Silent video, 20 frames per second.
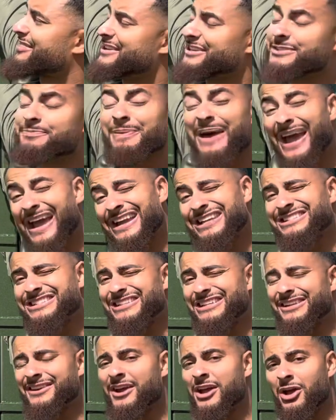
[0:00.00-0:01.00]
these
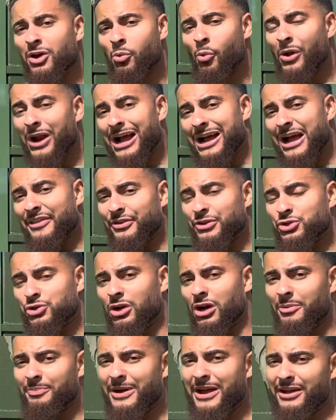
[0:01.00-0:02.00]
painted when I got the
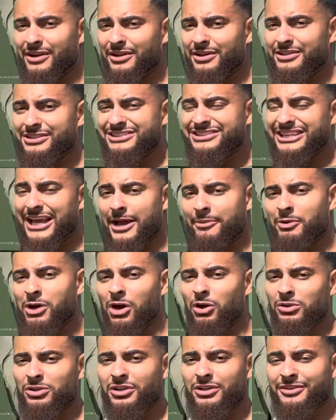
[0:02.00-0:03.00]
truck painted. Same
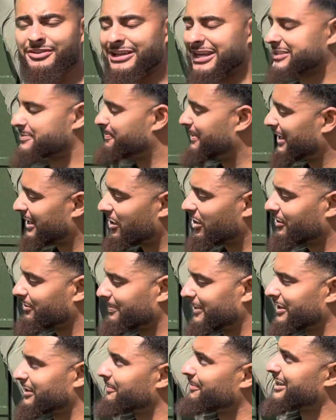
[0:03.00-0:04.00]
color. That's big
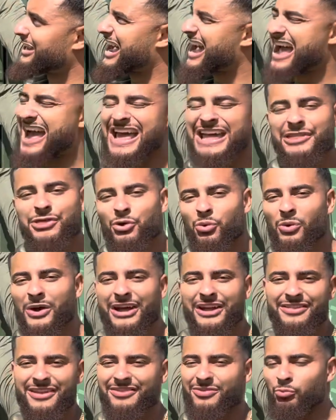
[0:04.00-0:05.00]
to me. I hate the
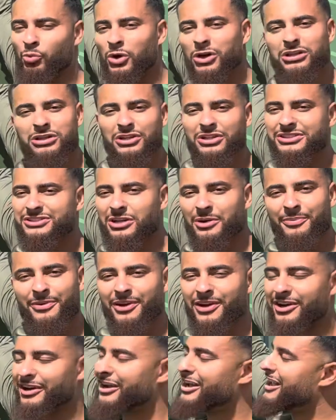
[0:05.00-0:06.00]
way that wood looks up
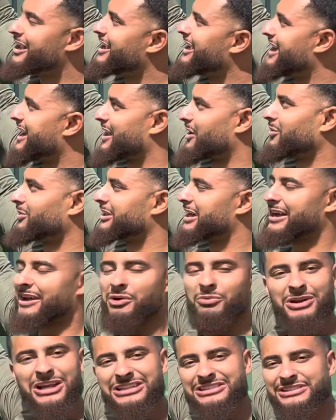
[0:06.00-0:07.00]
here. I don't like it
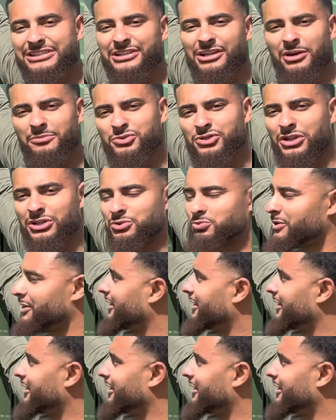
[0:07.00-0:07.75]
when I see dump trucks with